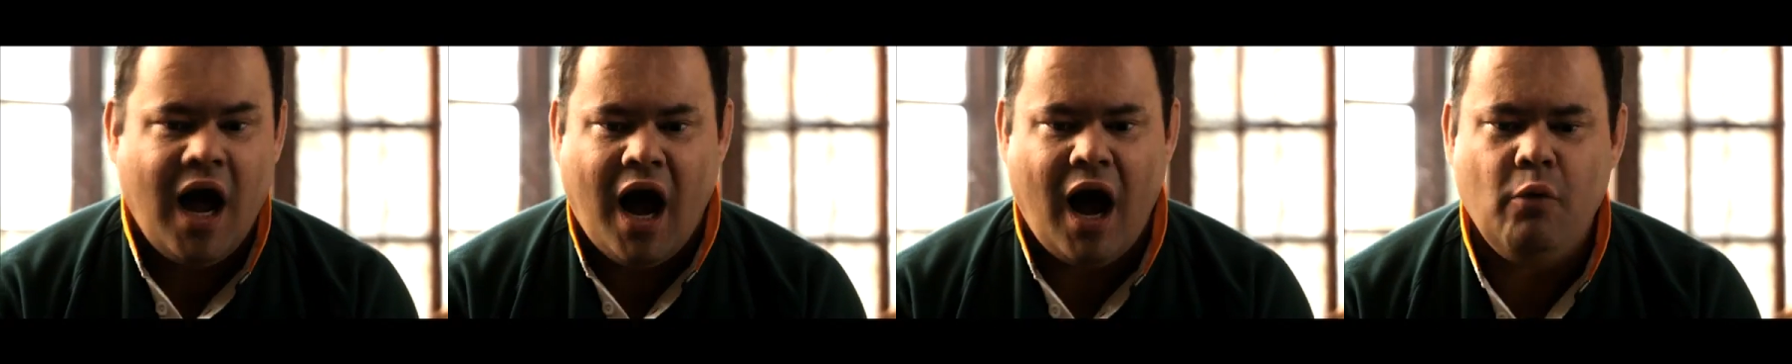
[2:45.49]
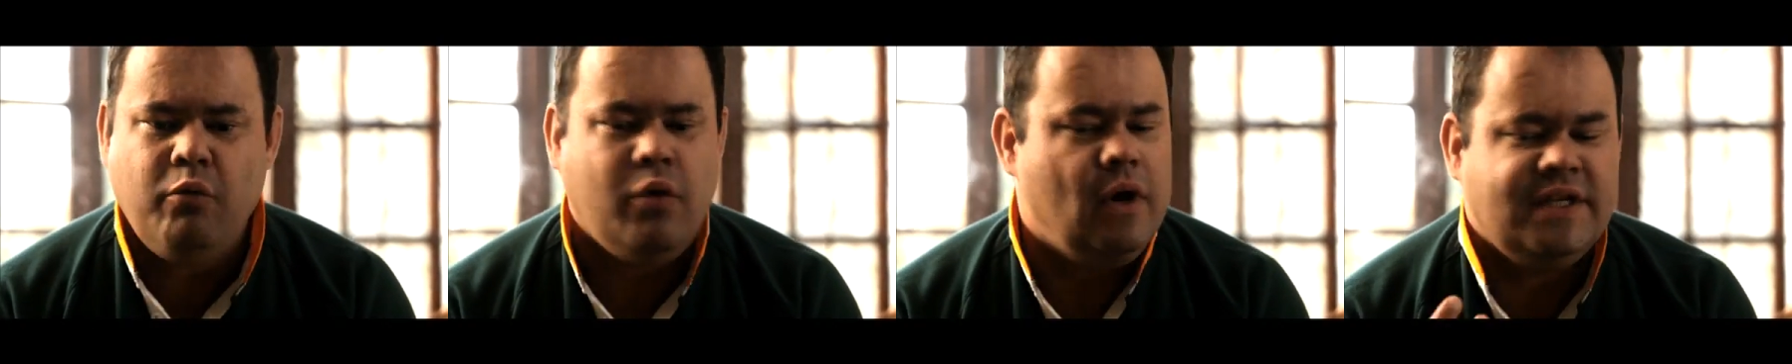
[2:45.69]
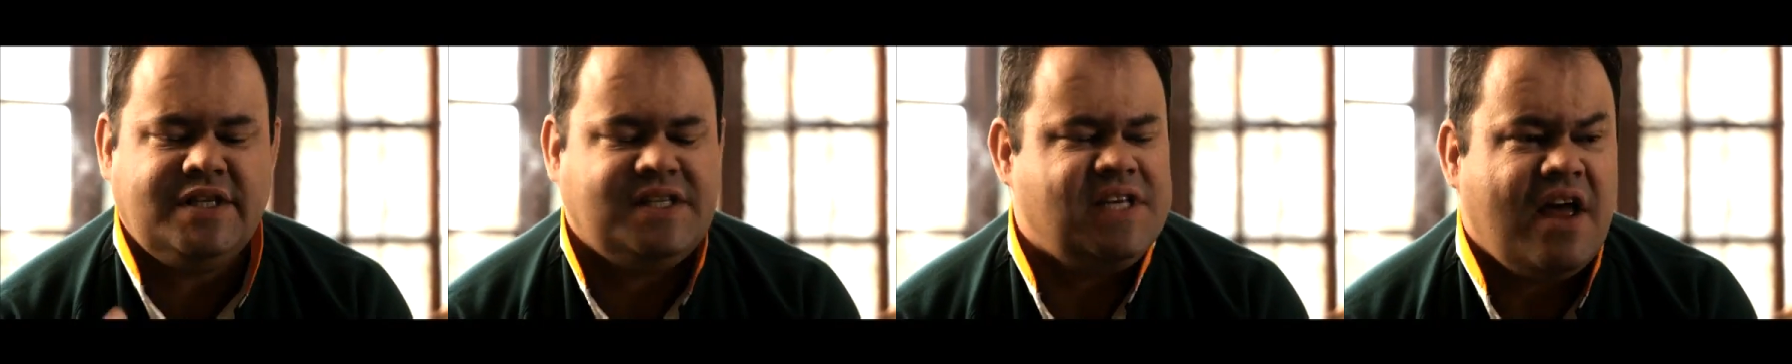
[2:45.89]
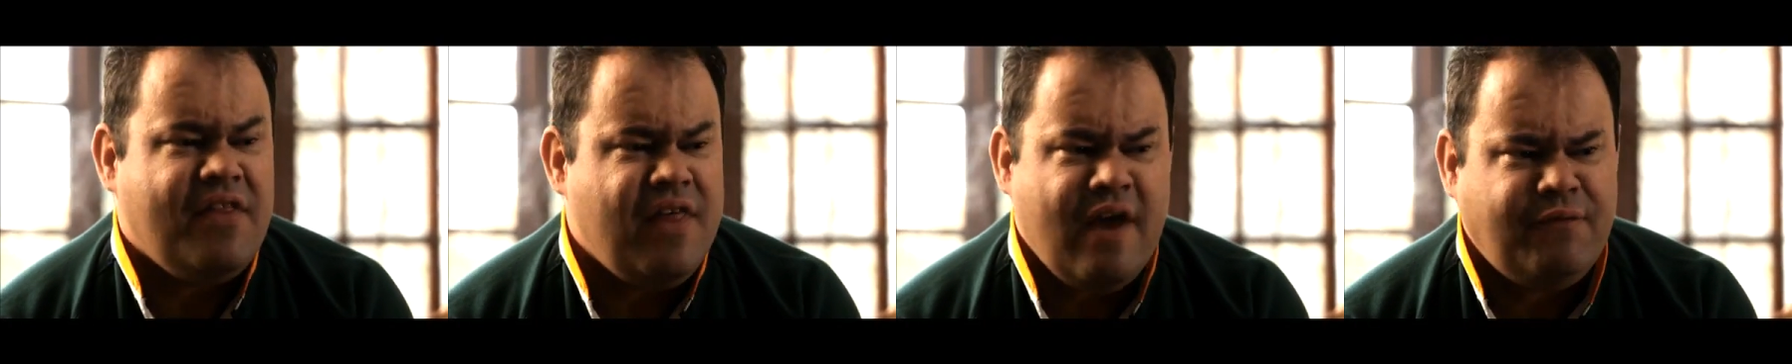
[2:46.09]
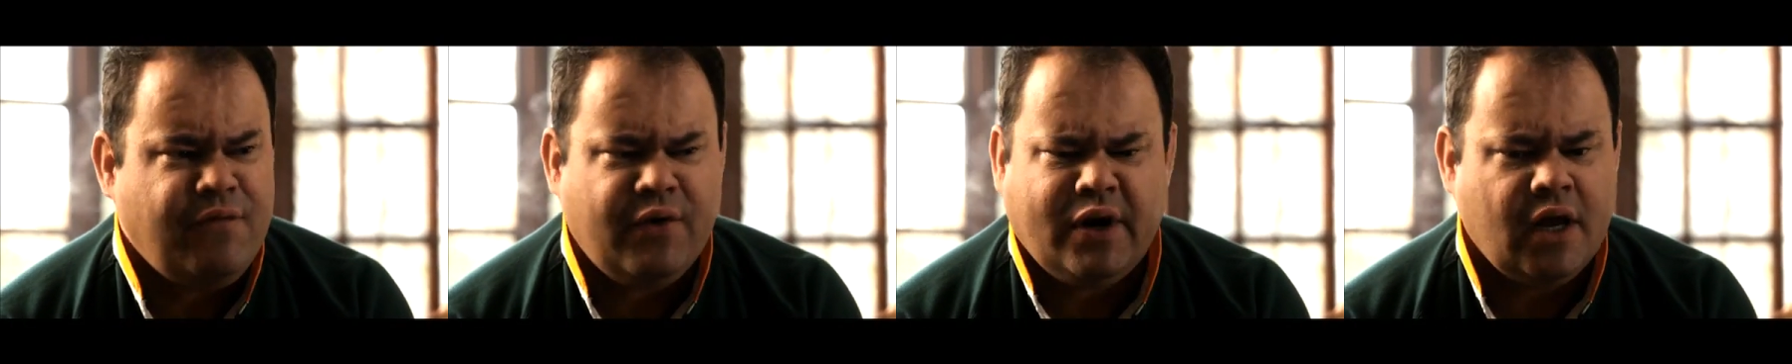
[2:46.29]
I want
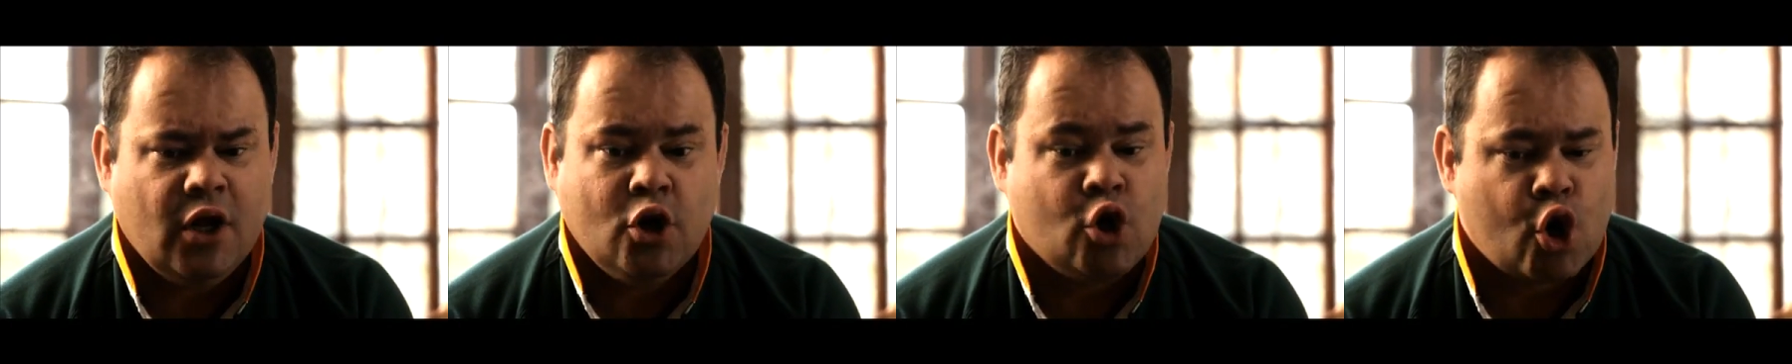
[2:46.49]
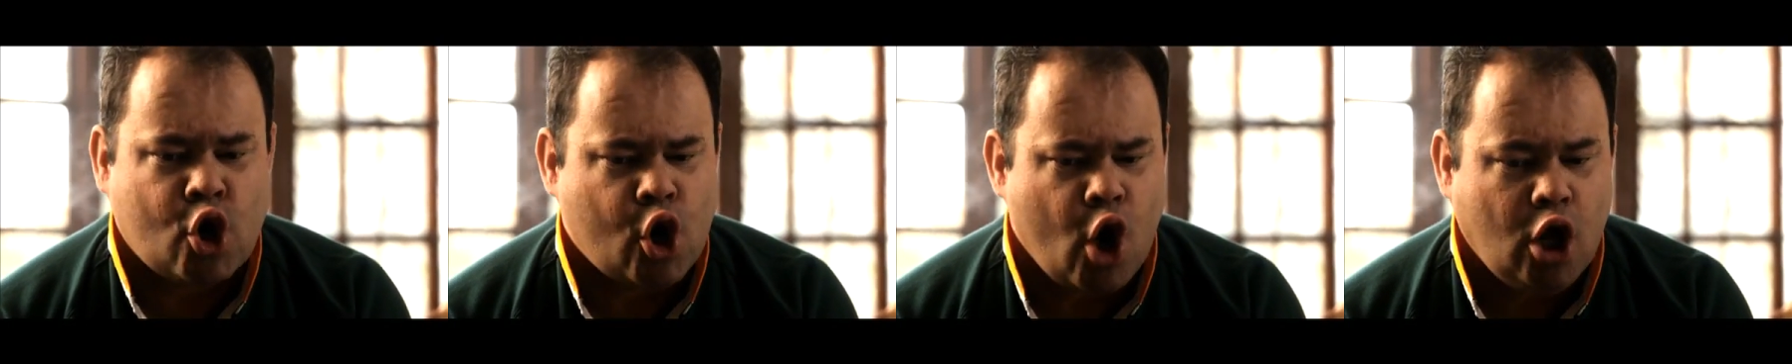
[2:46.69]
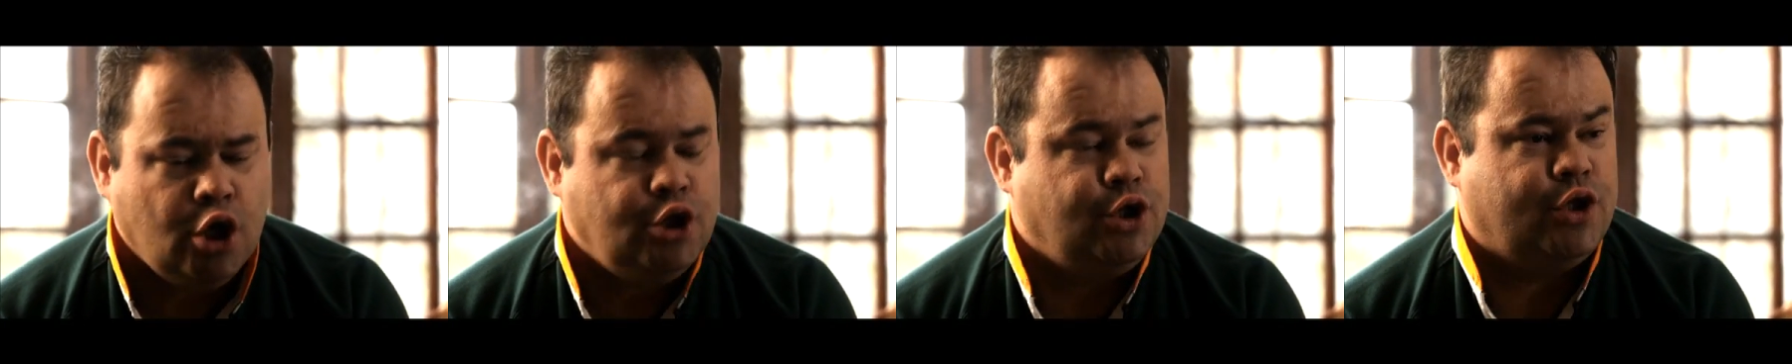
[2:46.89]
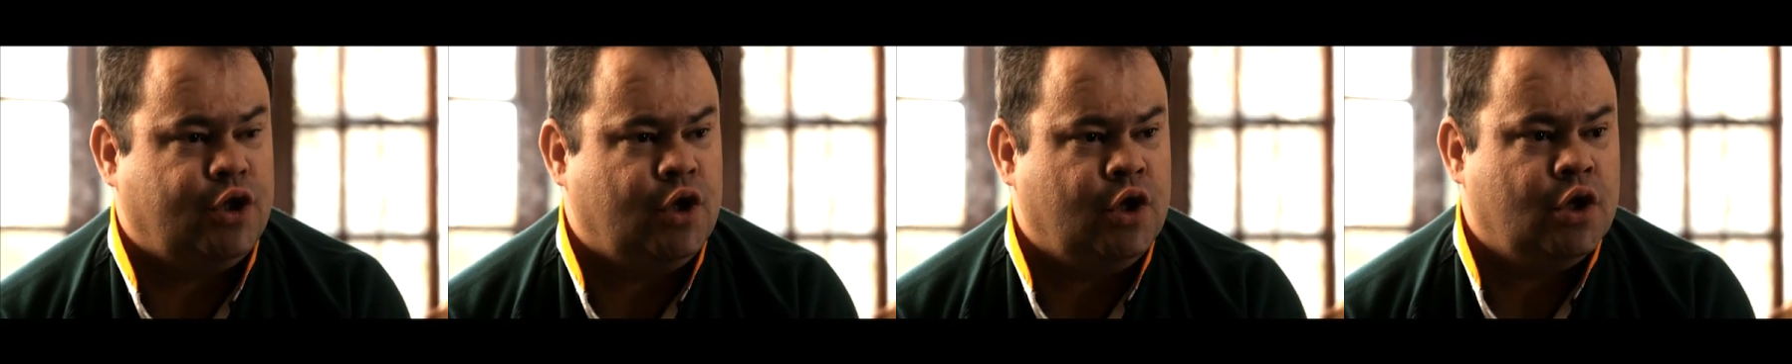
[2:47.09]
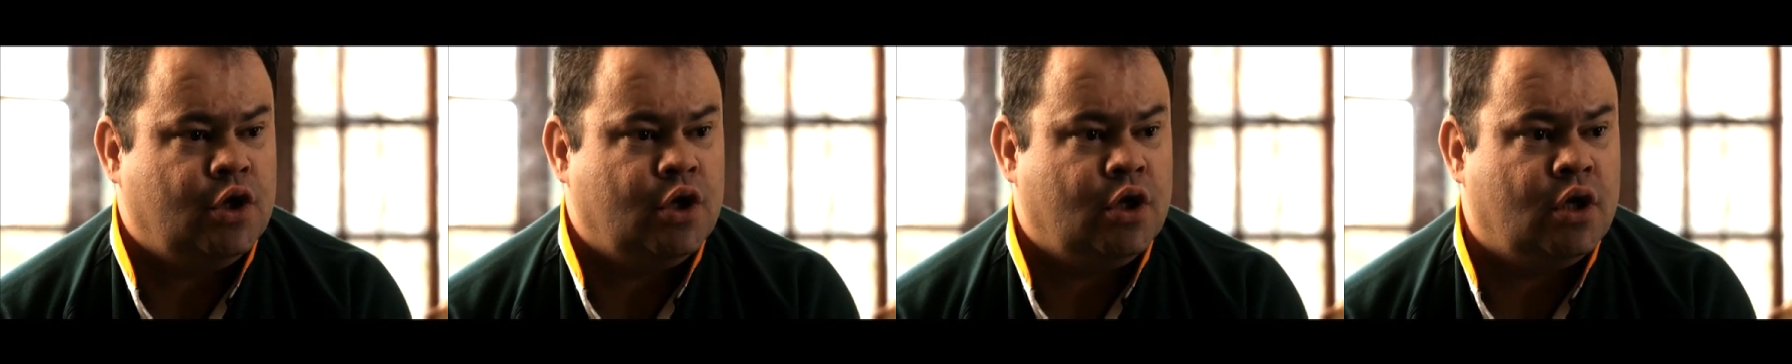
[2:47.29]
South African
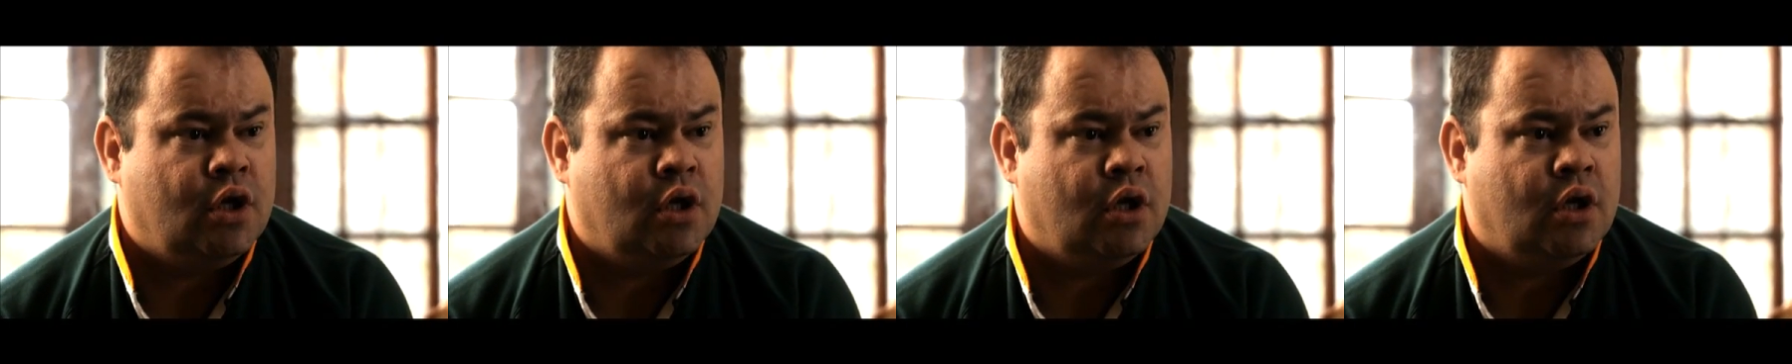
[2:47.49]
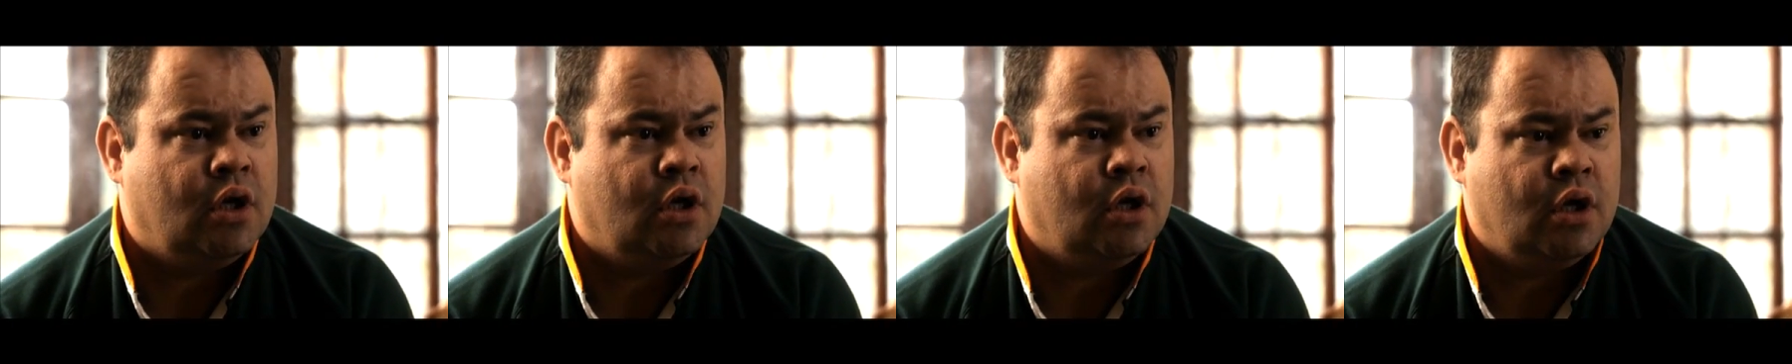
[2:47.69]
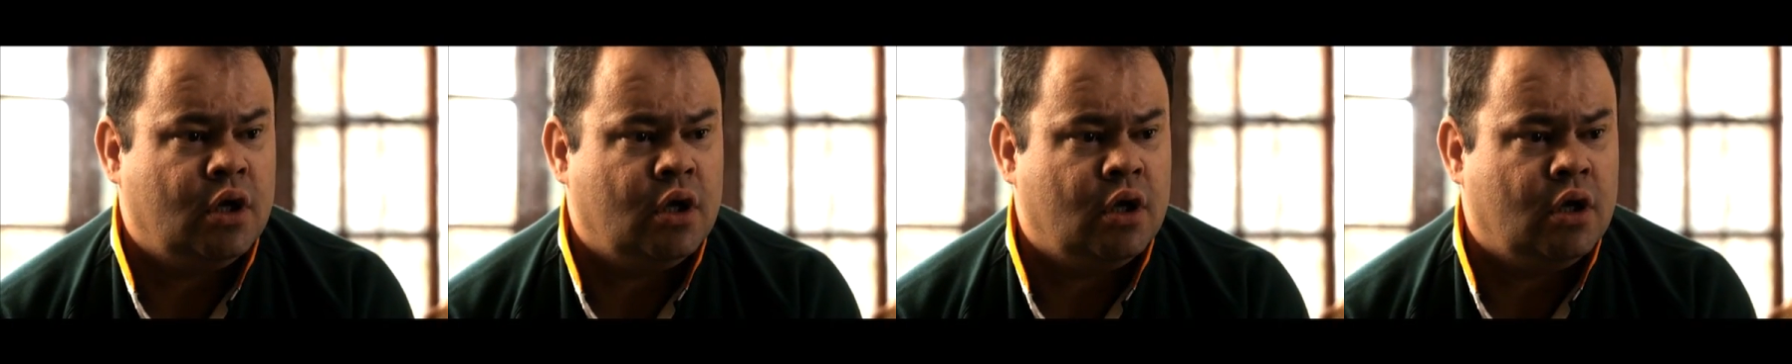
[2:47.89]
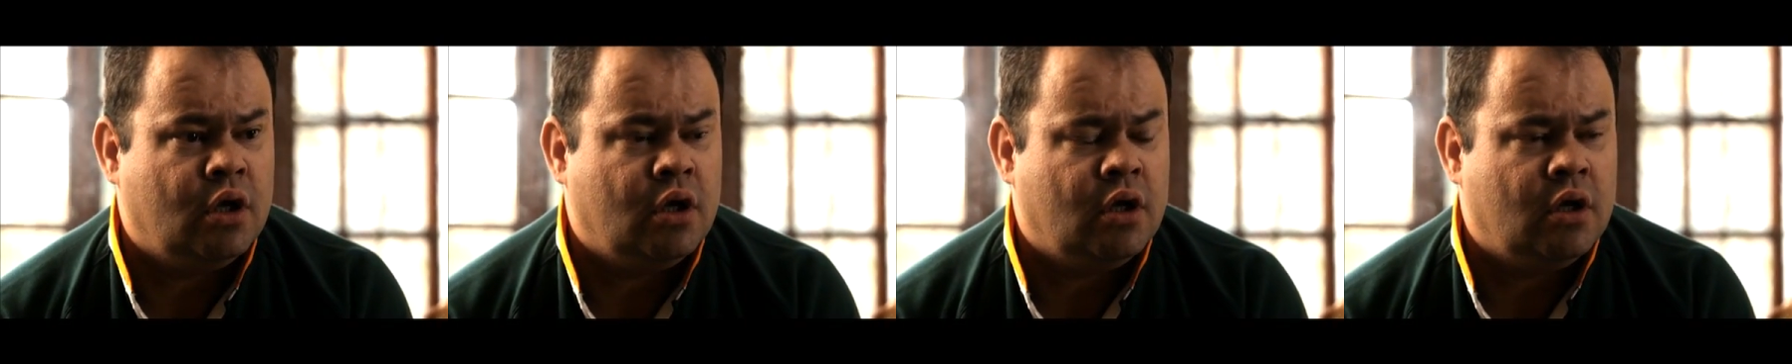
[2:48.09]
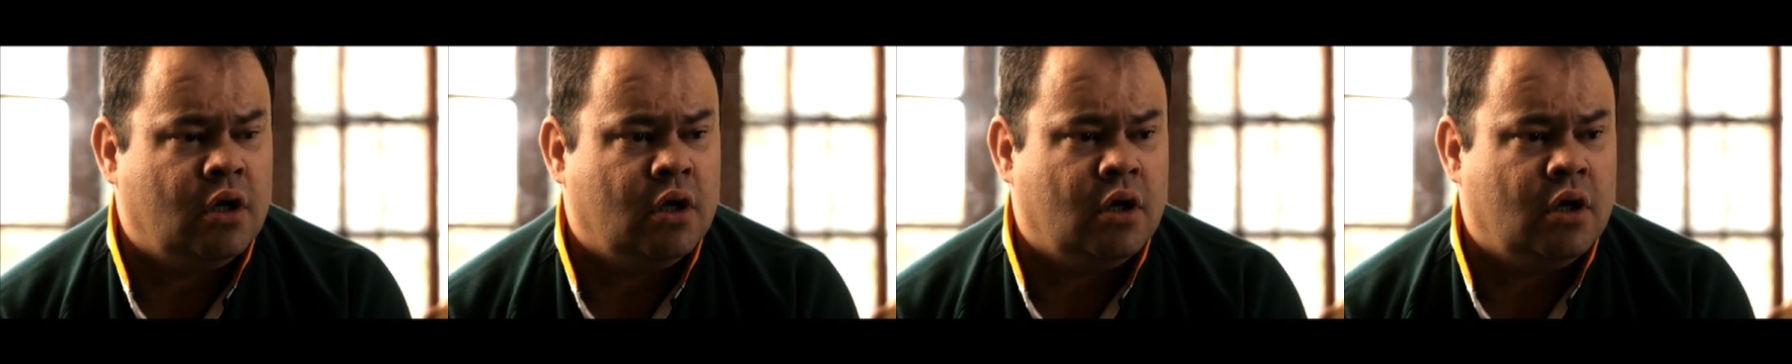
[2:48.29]
rand. M-Pesa is